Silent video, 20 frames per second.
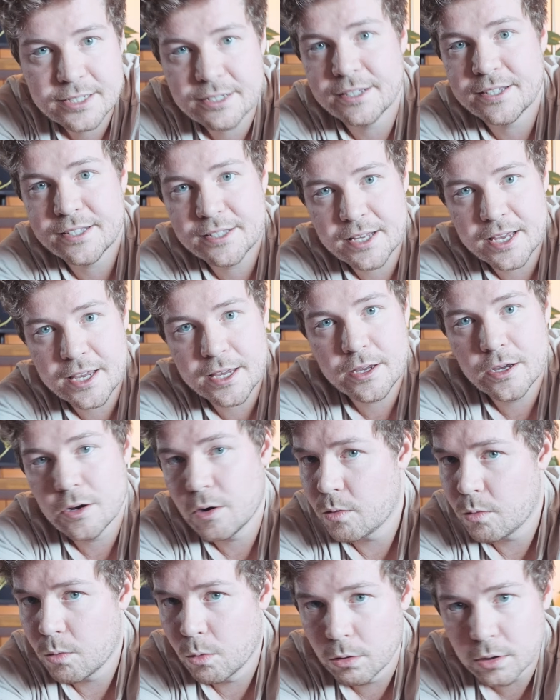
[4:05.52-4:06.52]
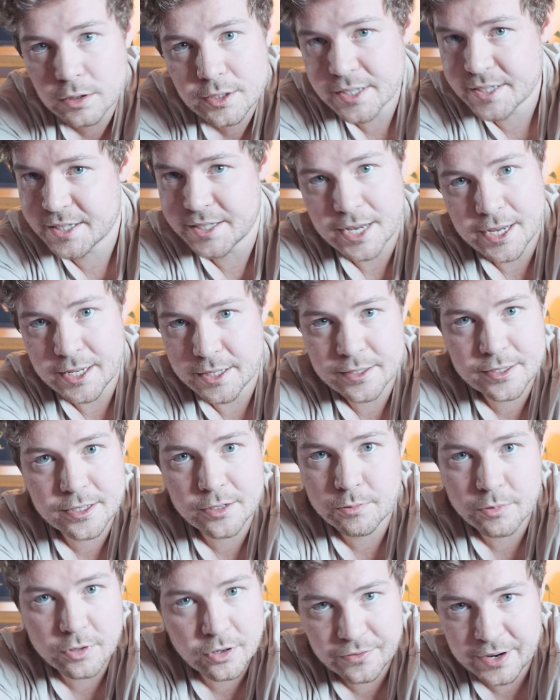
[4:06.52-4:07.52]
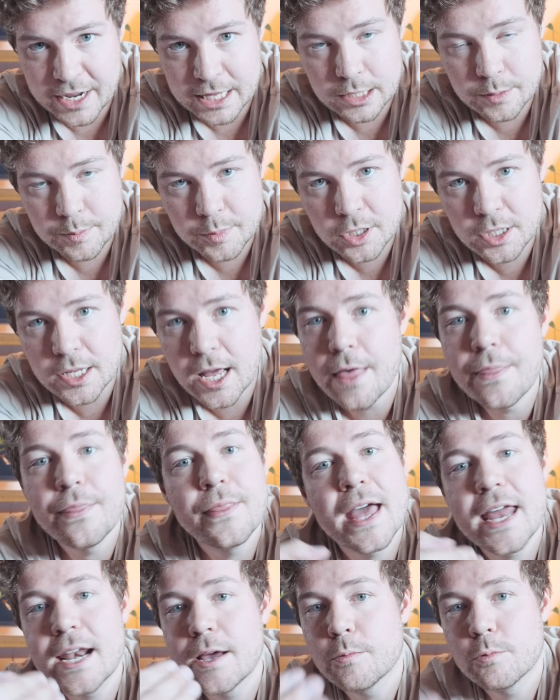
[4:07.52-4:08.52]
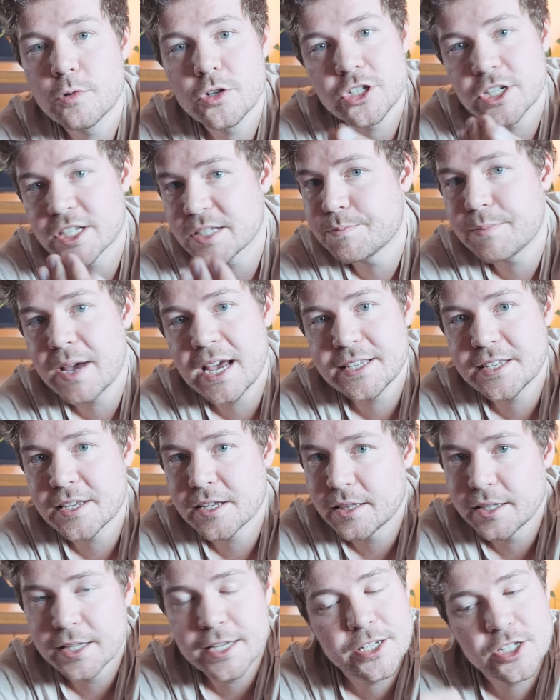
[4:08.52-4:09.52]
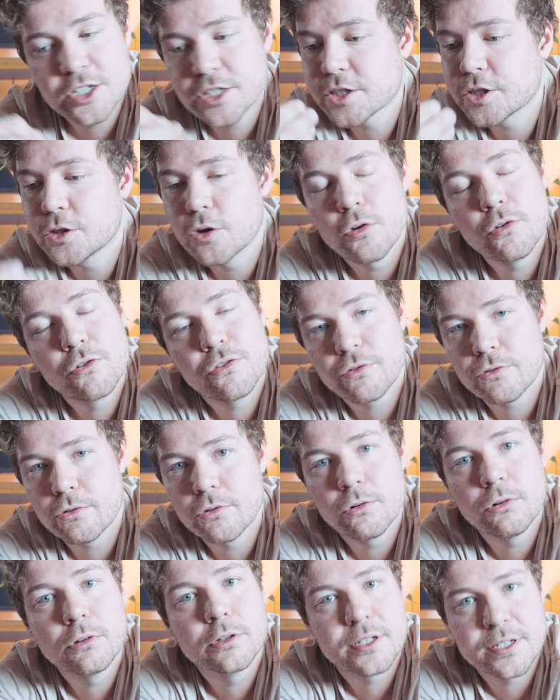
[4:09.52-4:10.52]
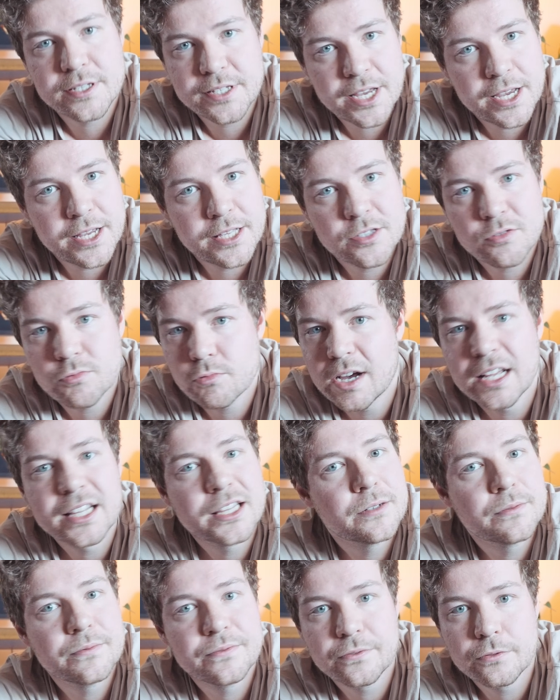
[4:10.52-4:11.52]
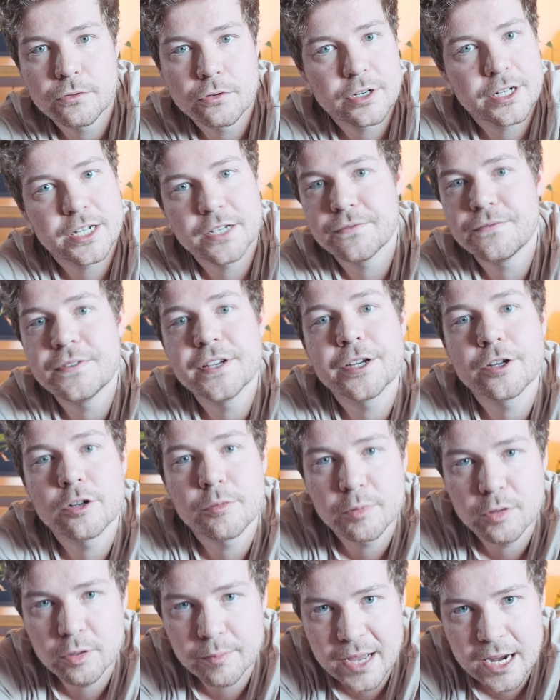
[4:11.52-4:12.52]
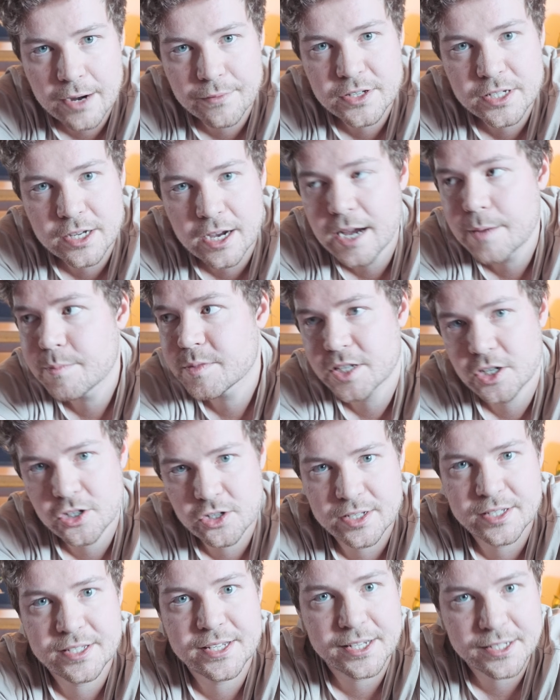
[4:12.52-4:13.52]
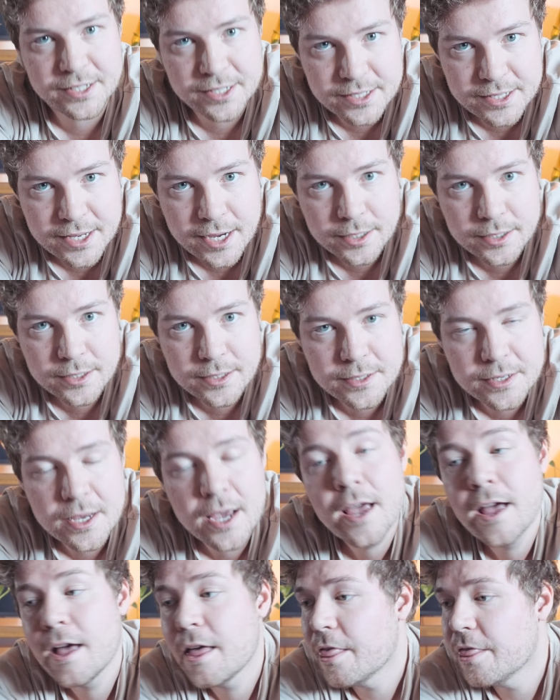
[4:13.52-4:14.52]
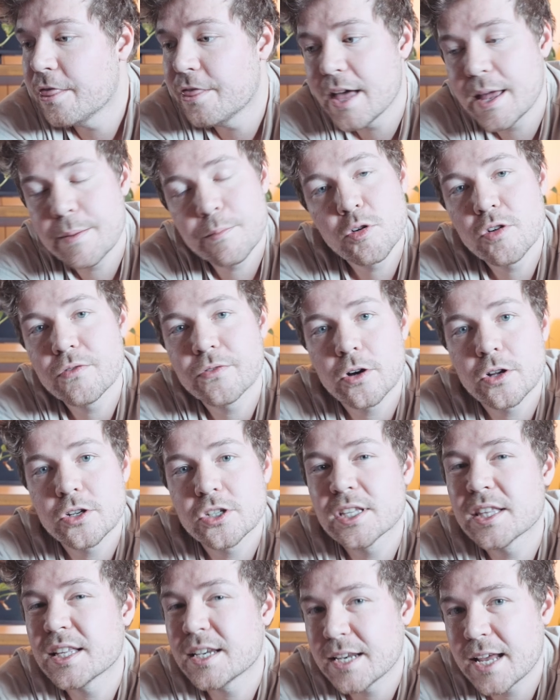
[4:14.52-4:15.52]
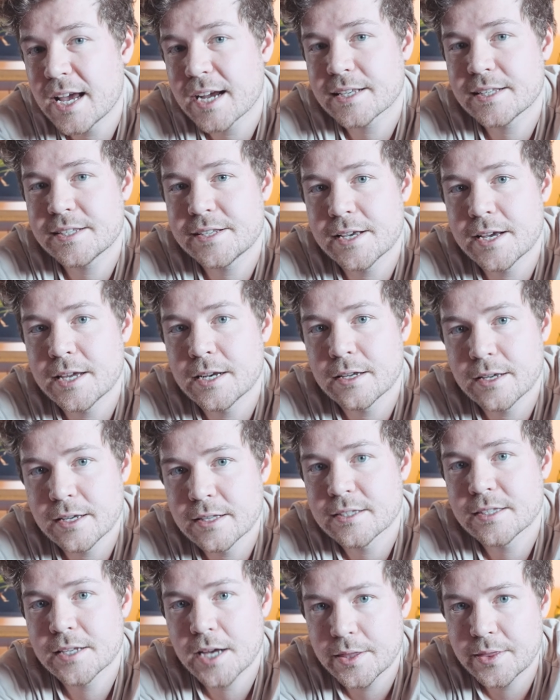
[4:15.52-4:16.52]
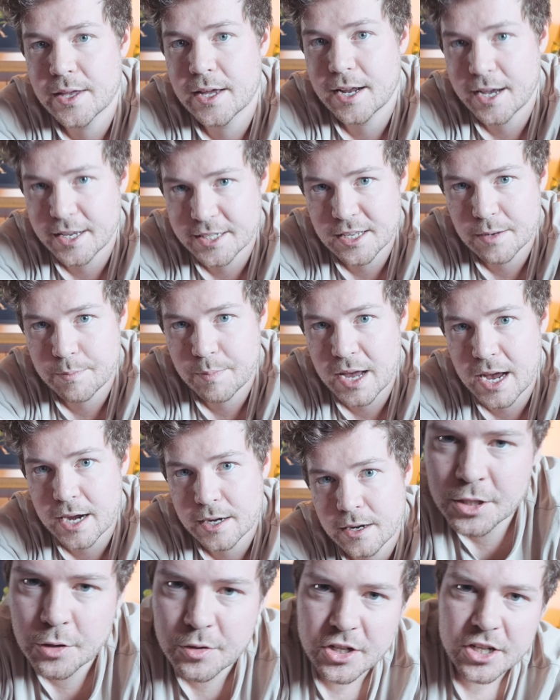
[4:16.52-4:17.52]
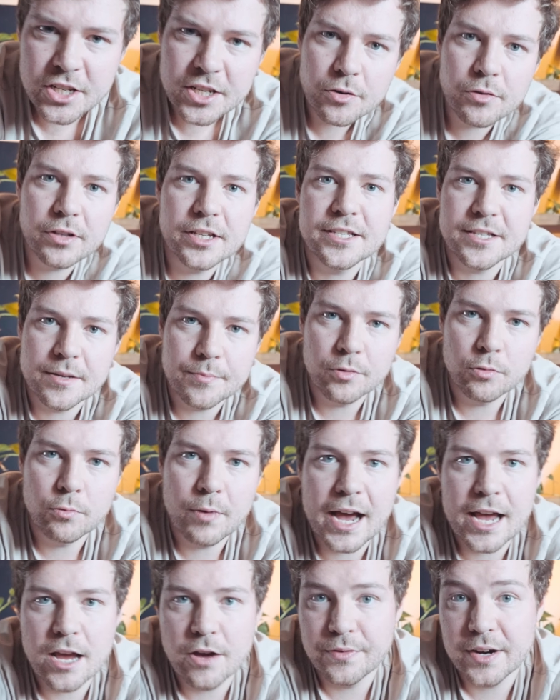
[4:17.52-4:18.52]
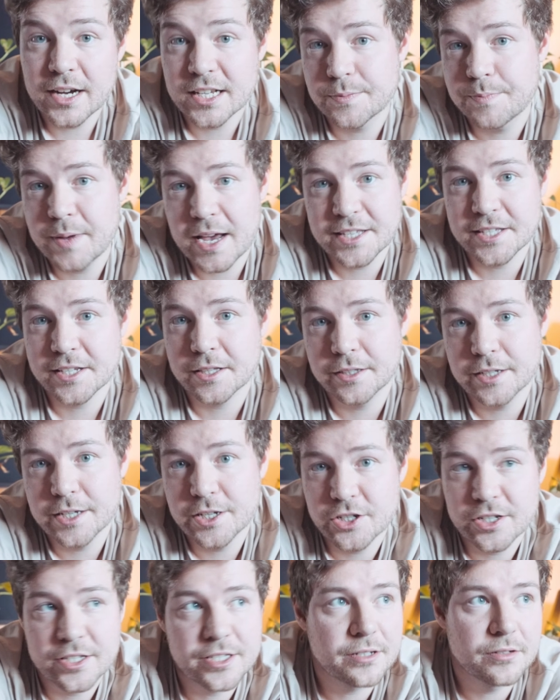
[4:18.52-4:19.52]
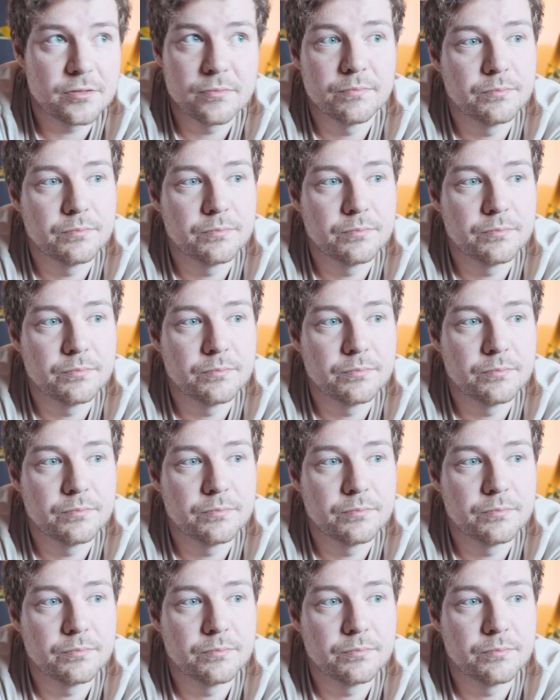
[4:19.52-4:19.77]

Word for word: to see all the scenes that were available, and then it would just basically just go through all the scenes, run them for a configurable amount of time, such as sixty seconds, then move on to the next scene inside that asset pack. So it's just a really simple way of us basically just